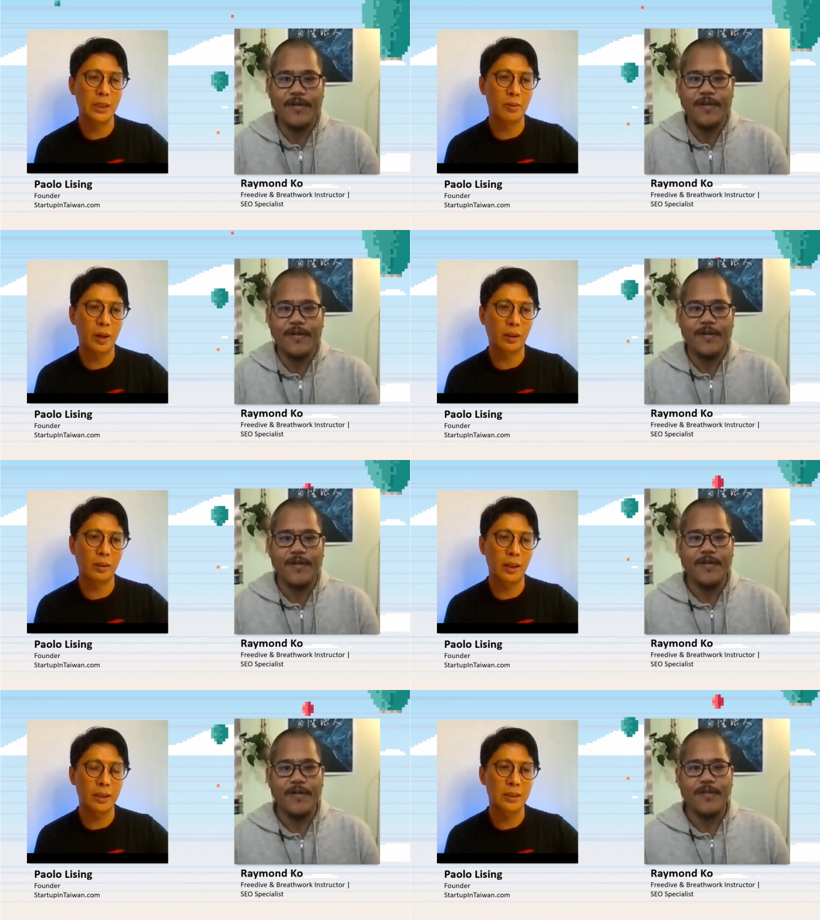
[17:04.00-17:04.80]
Speaker 1: is it
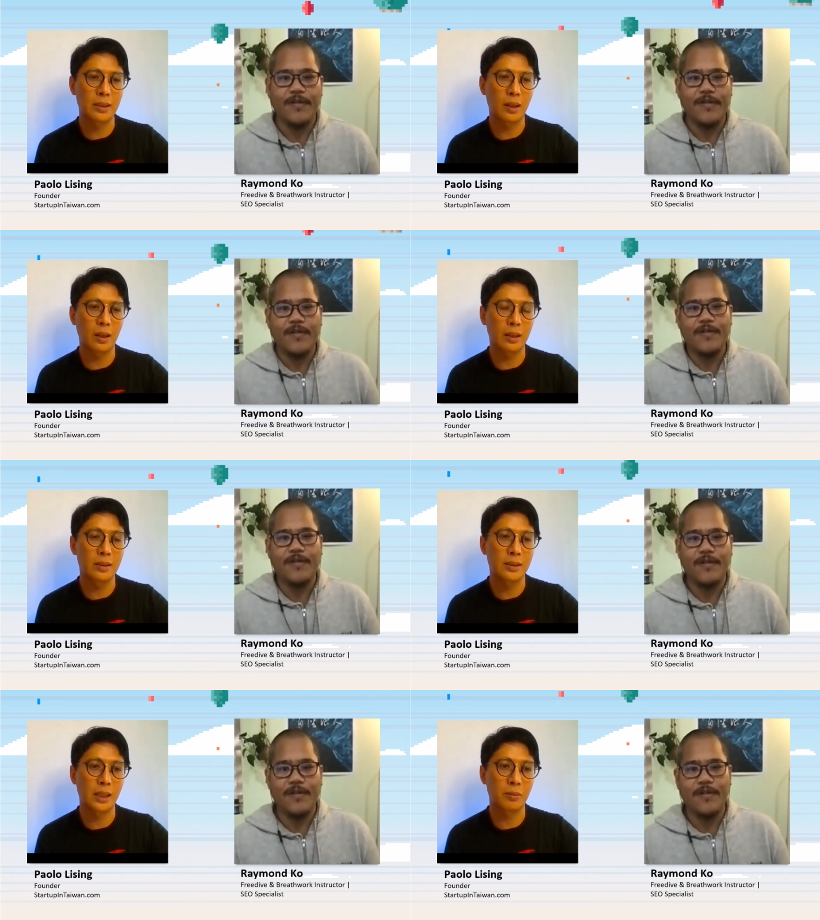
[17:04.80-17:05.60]
recognized uh,
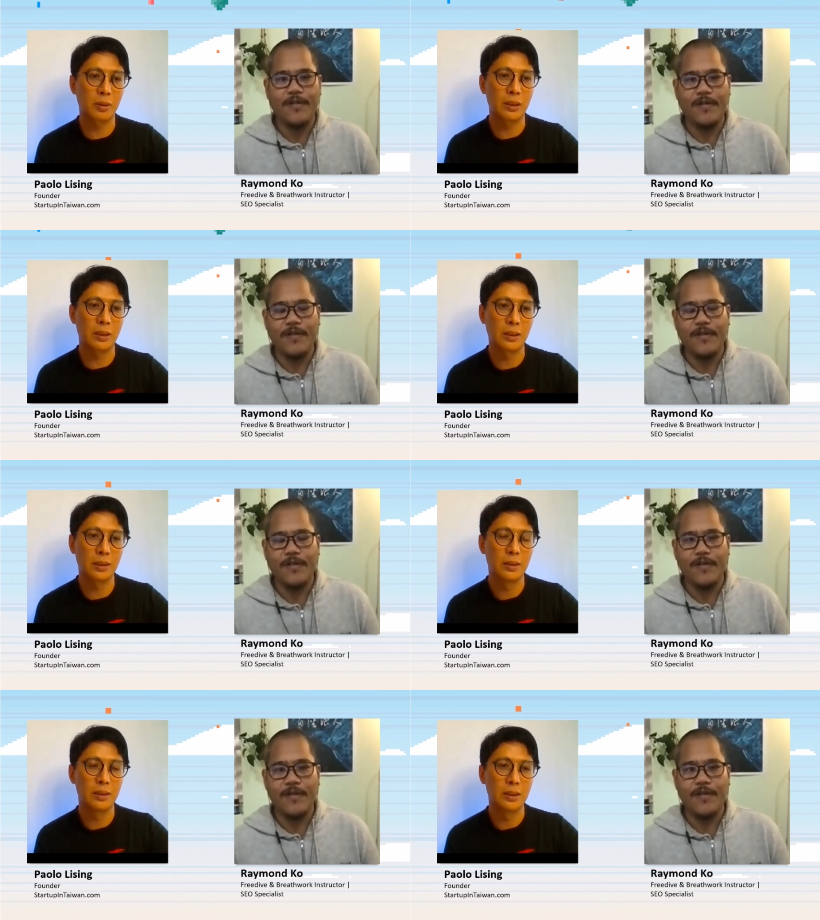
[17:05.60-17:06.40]
in Taiwan?
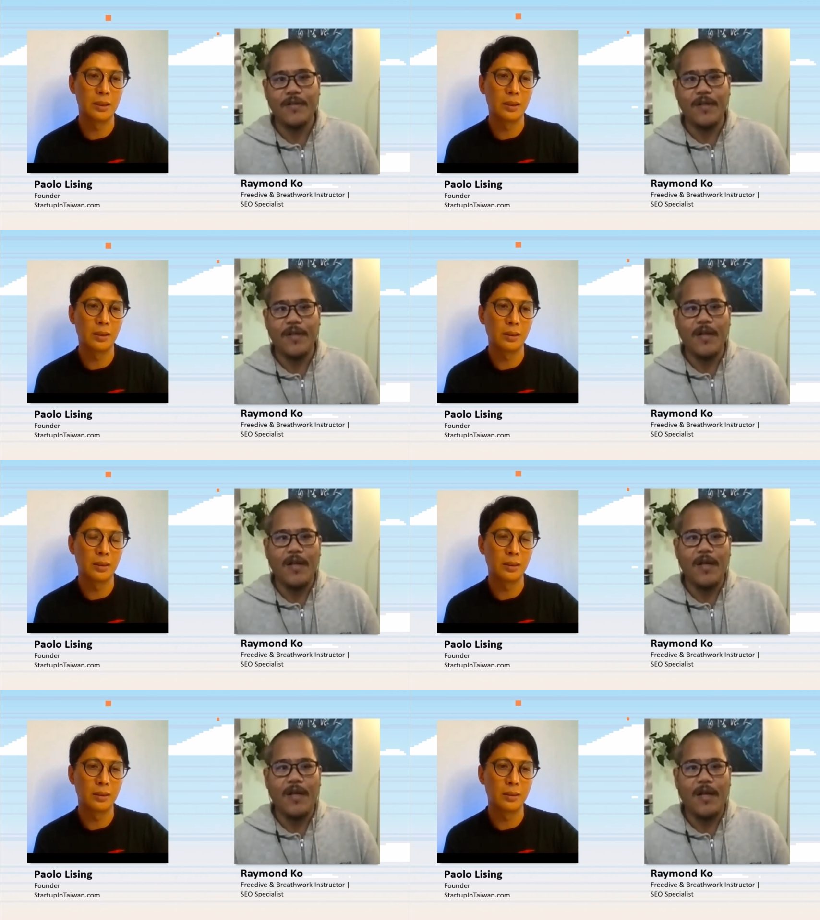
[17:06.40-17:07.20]

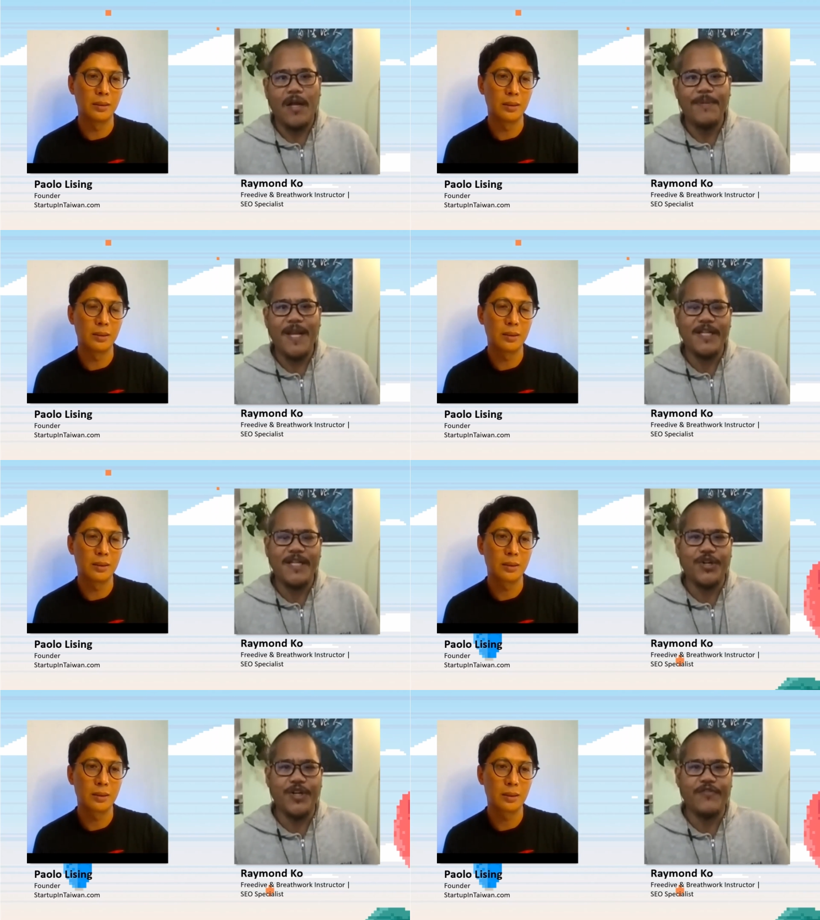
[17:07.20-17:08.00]
Speaker 2: Um, not
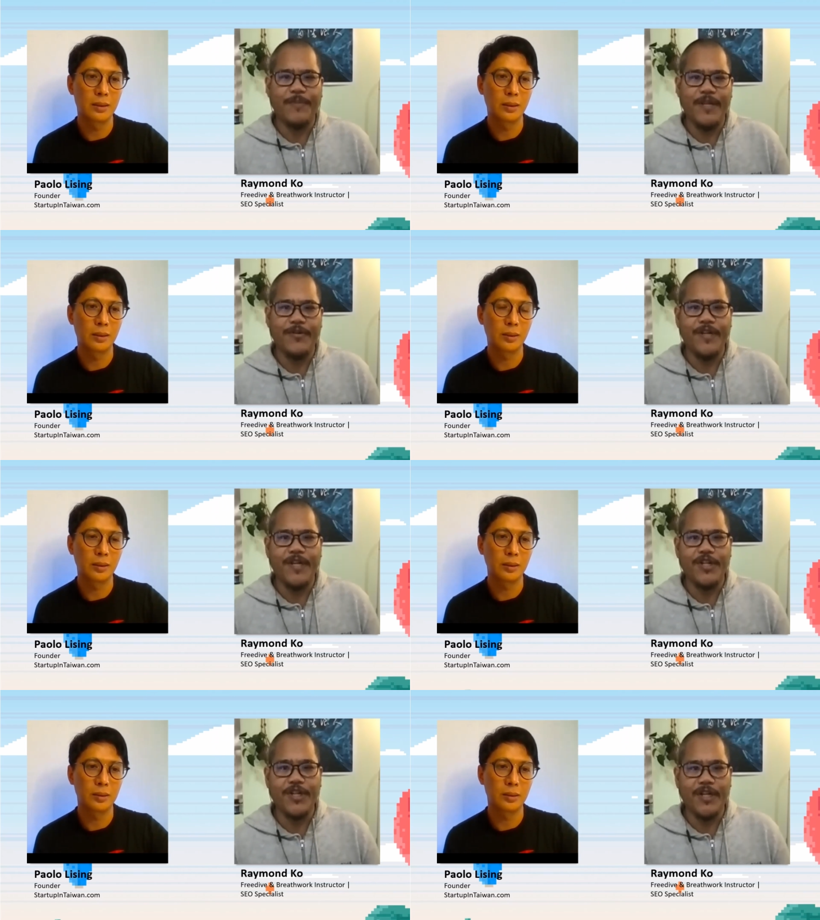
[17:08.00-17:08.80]
necessarily from
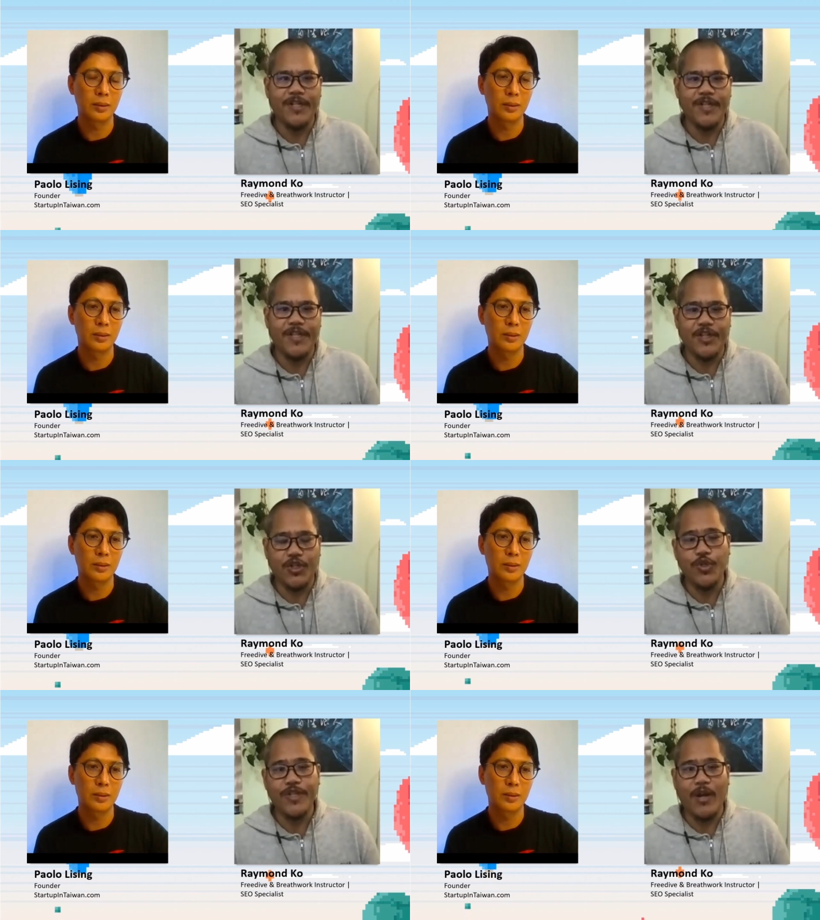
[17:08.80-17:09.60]
Indonesia. It's just the
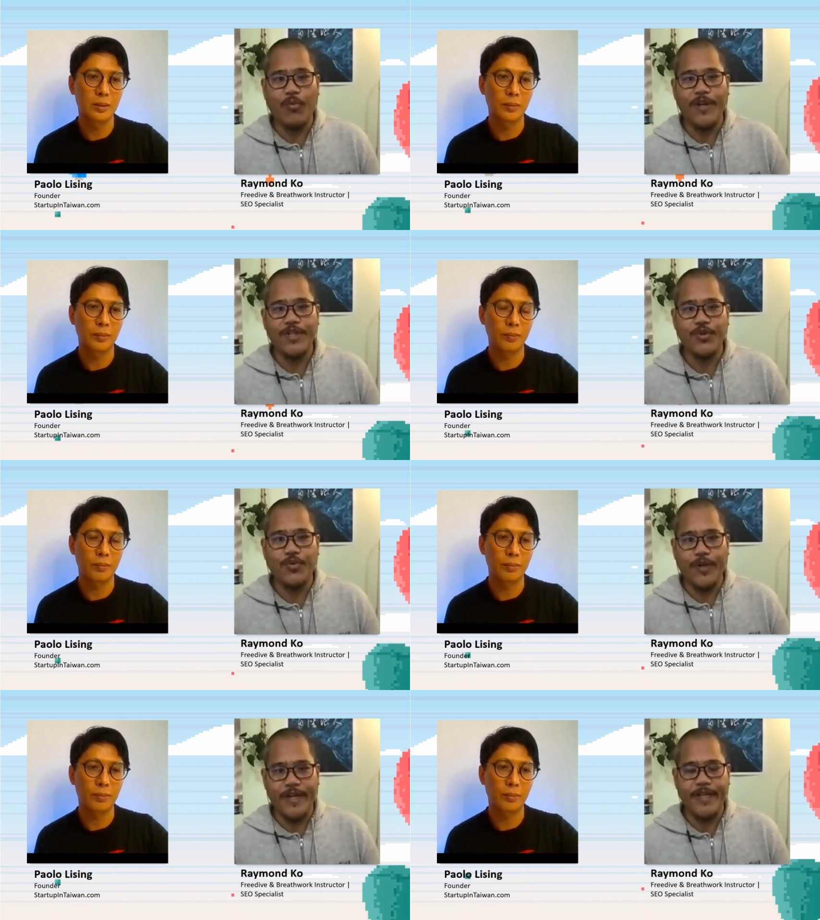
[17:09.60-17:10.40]
schools that I went to
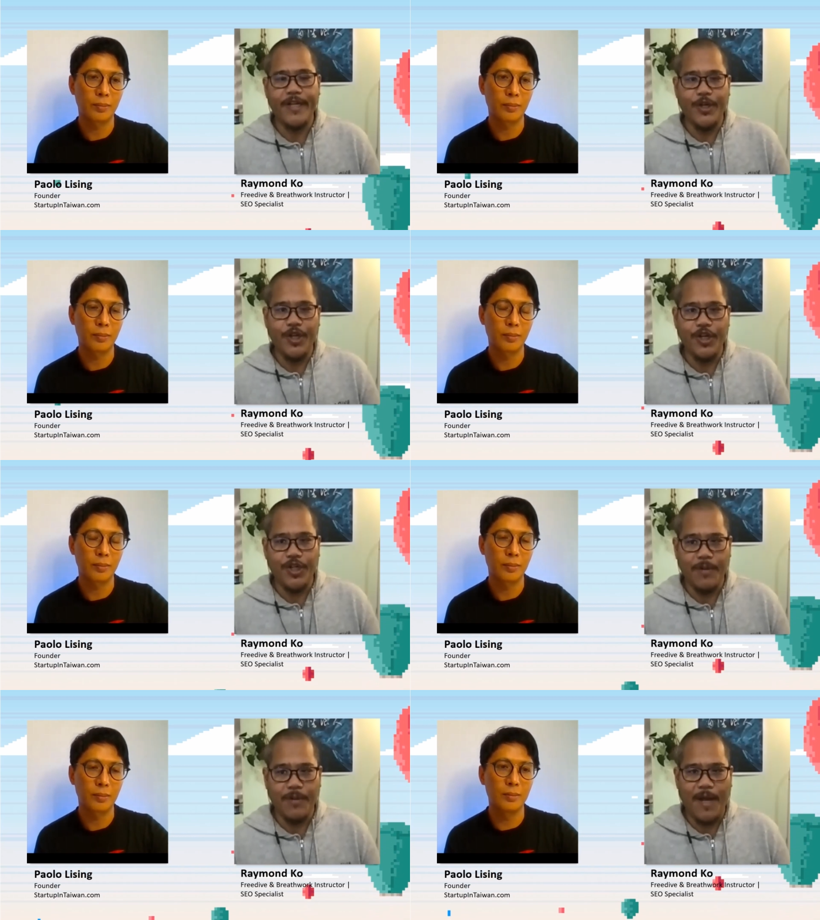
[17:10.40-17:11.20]
were in
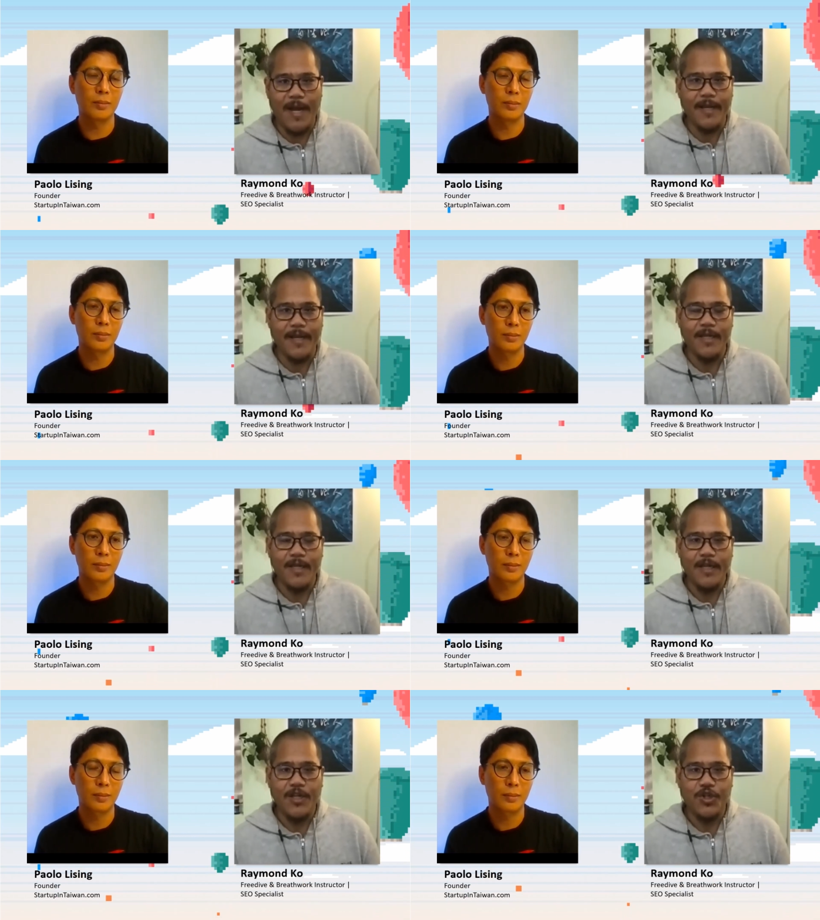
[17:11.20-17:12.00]
Indonesia. My mm-hmm.
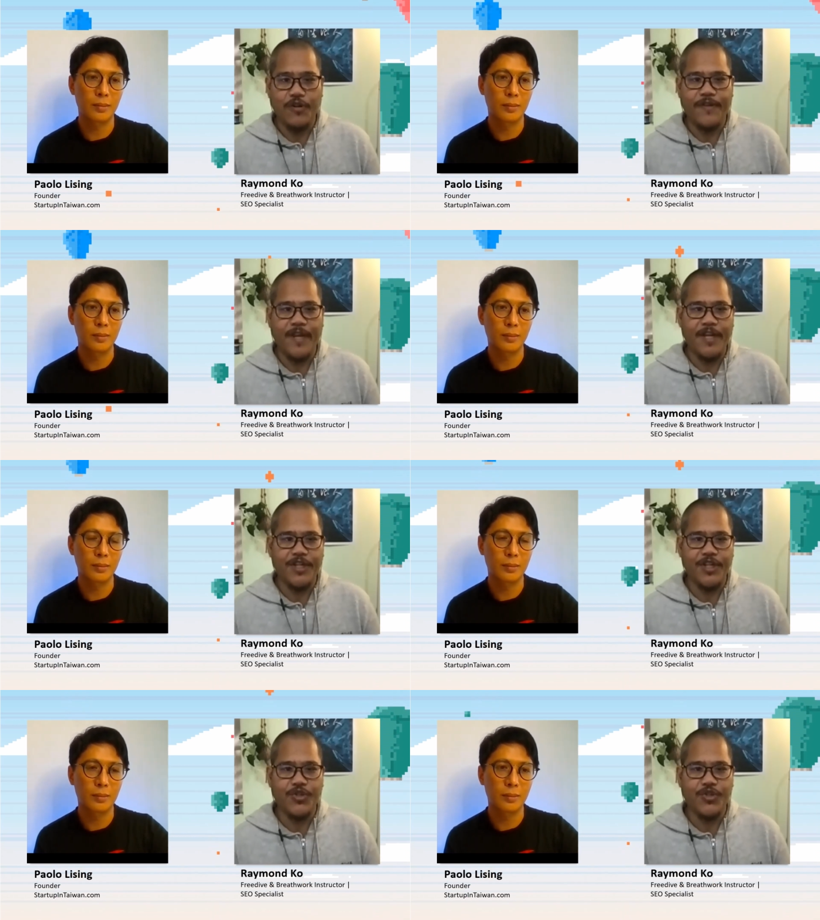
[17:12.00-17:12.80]

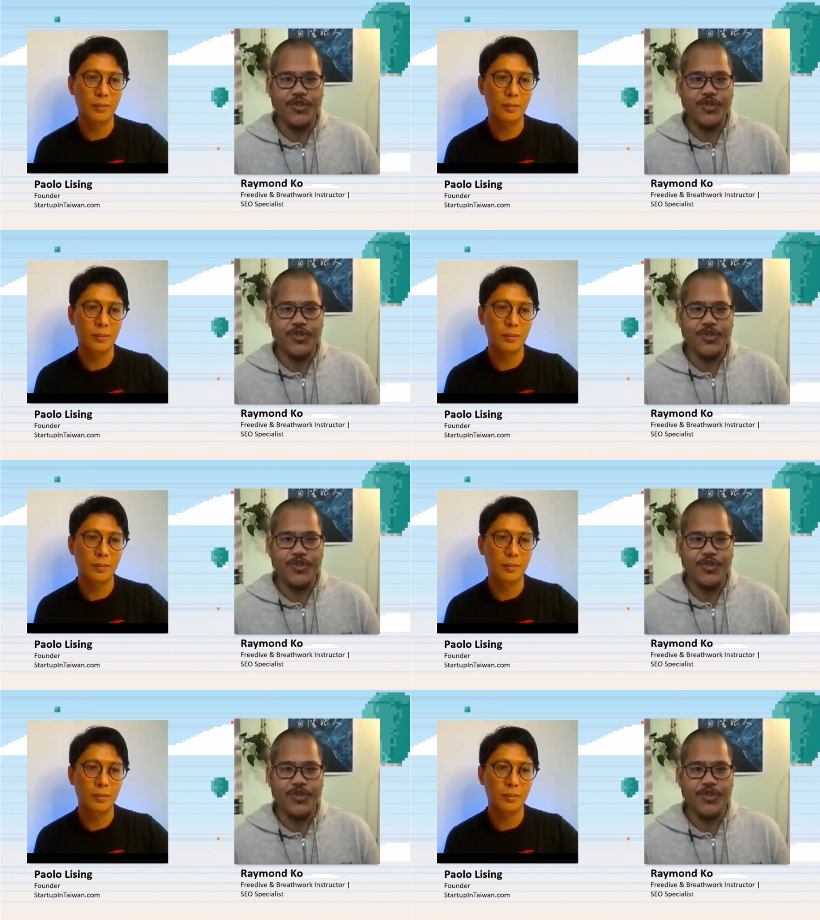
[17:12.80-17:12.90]
certifications were